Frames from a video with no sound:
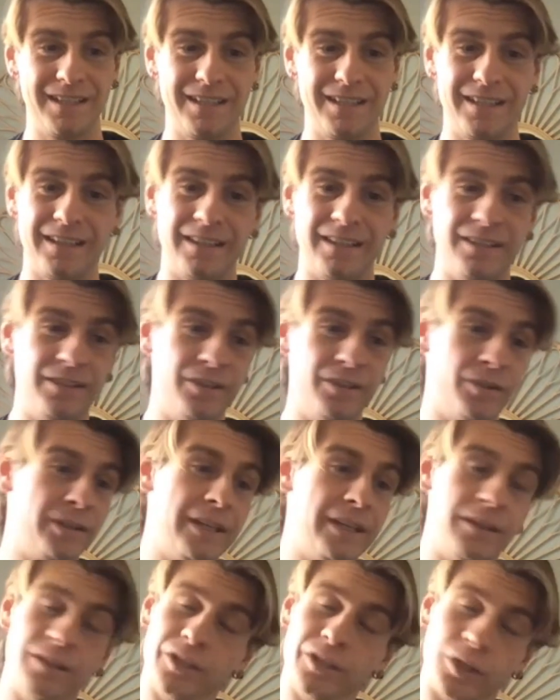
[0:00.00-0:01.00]

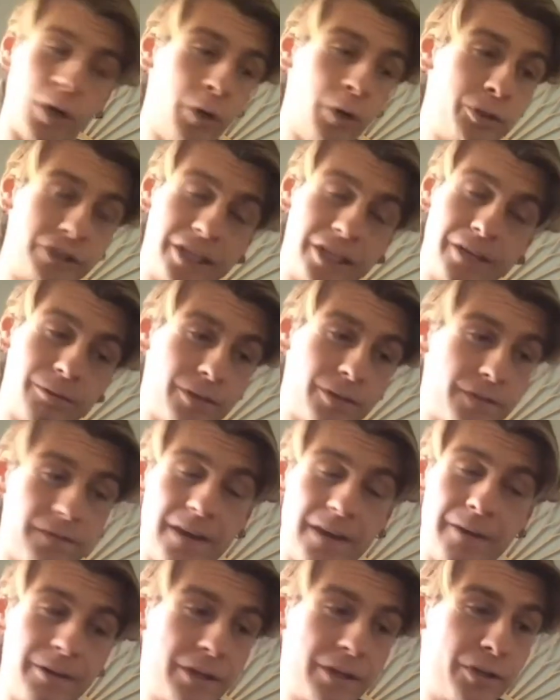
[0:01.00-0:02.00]
The coaching was
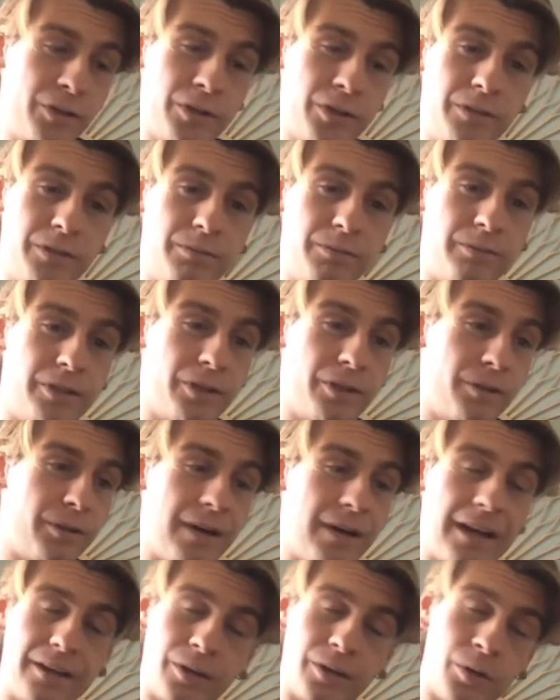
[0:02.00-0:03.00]
very good.
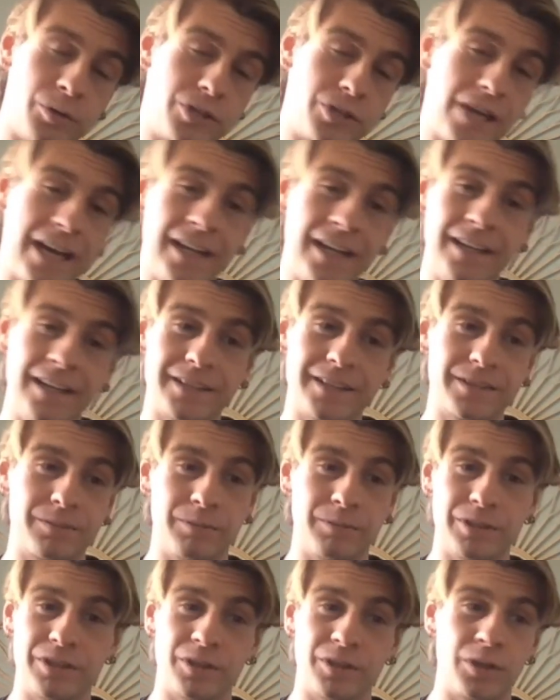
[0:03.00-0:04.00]
Coach Alex was
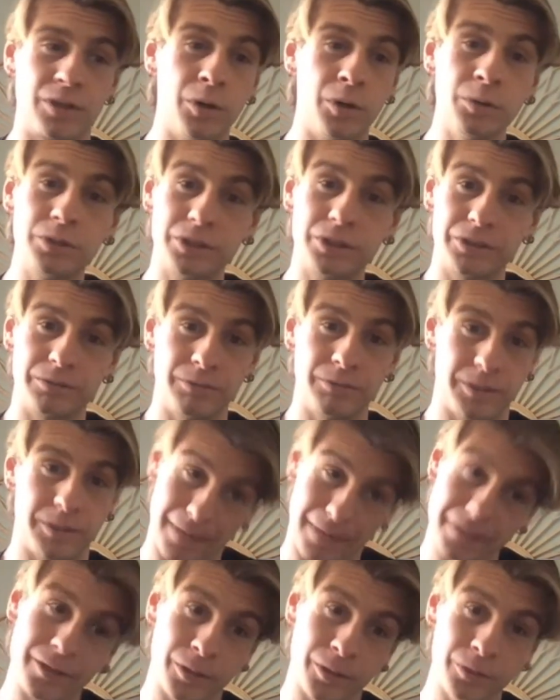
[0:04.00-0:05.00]
my
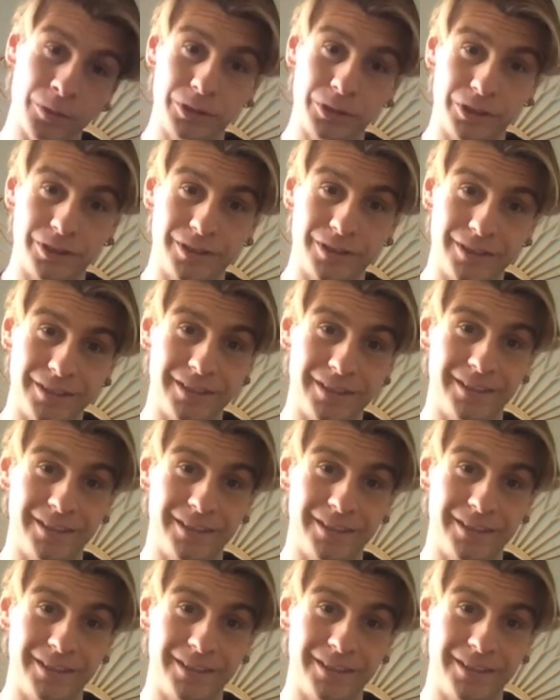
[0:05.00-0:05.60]
coach uh,